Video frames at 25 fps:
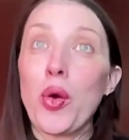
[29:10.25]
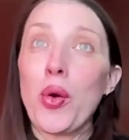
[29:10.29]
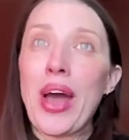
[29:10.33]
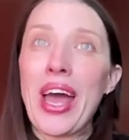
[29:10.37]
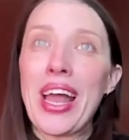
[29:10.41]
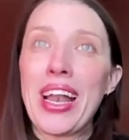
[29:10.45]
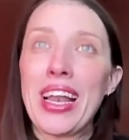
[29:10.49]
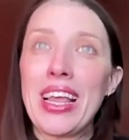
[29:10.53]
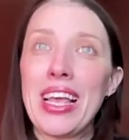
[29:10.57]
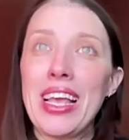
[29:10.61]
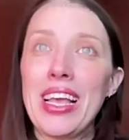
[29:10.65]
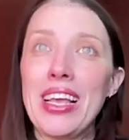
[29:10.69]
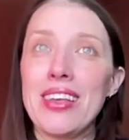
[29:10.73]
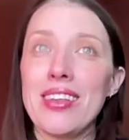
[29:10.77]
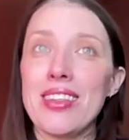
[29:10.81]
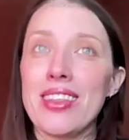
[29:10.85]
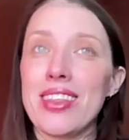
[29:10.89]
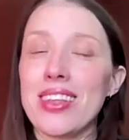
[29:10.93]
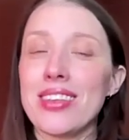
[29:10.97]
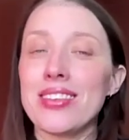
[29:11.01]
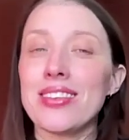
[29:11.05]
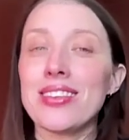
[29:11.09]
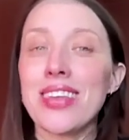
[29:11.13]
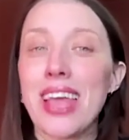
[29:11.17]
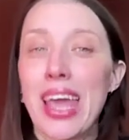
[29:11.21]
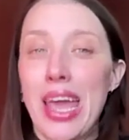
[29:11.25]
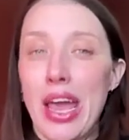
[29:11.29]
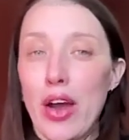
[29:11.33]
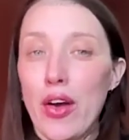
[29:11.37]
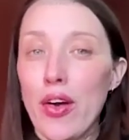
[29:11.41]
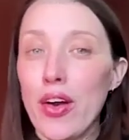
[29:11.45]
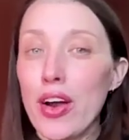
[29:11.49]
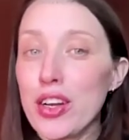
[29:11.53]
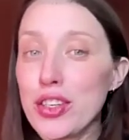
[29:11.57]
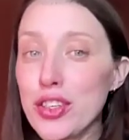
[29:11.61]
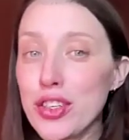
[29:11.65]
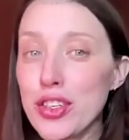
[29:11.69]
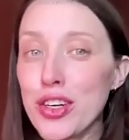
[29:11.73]
And this
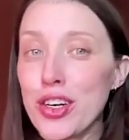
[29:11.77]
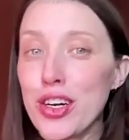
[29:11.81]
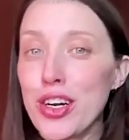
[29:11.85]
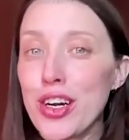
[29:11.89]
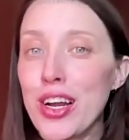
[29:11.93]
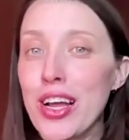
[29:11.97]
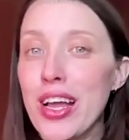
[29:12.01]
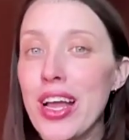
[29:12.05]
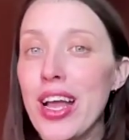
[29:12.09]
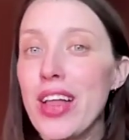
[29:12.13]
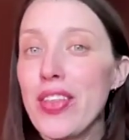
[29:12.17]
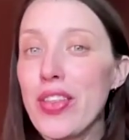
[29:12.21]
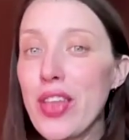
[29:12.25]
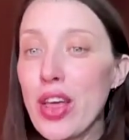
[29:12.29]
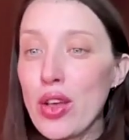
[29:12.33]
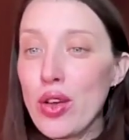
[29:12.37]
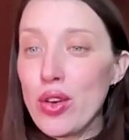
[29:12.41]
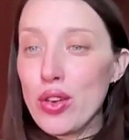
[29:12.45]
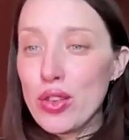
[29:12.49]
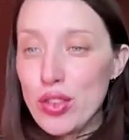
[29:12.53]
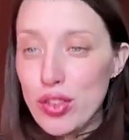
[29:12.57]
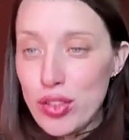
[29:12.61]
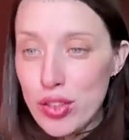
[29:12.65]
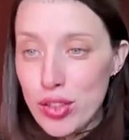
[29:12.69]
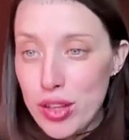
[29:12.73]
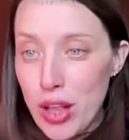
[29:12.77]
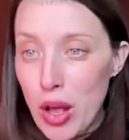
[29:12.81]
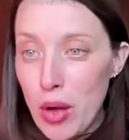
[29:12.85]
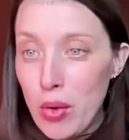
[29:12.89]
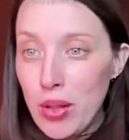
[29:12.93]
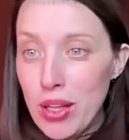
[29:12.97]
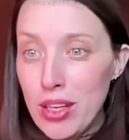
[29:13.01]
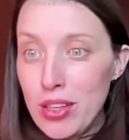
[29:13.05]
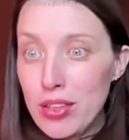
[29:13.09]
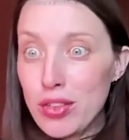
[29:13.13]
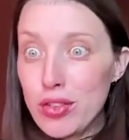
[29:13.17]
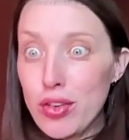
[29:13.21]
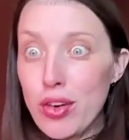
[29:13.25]
character that you're
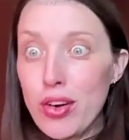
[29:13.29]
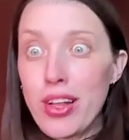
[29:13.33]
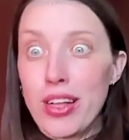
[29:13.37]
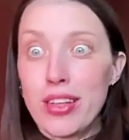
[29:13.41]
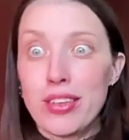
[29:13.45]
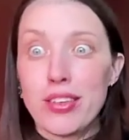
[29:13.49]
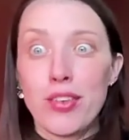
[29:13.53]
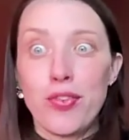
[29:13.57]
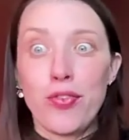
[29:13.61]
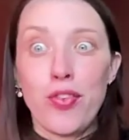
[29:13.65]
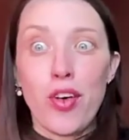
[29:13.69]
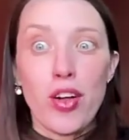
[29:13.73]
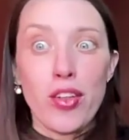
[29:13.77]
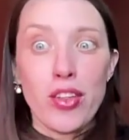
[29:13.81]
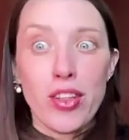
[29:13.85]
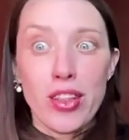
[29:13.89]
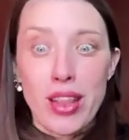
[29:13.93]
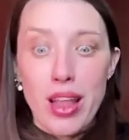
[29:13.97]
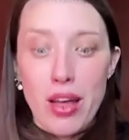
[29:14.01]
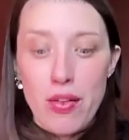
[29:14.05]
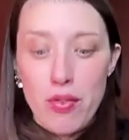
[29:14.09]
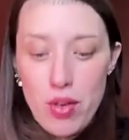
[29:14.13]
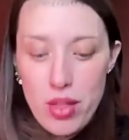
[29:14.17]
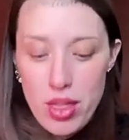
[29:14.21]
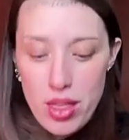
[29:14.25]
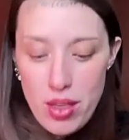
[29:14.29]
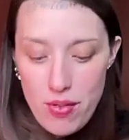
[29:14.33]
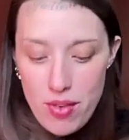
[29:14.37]
slowly starting to fall in love with,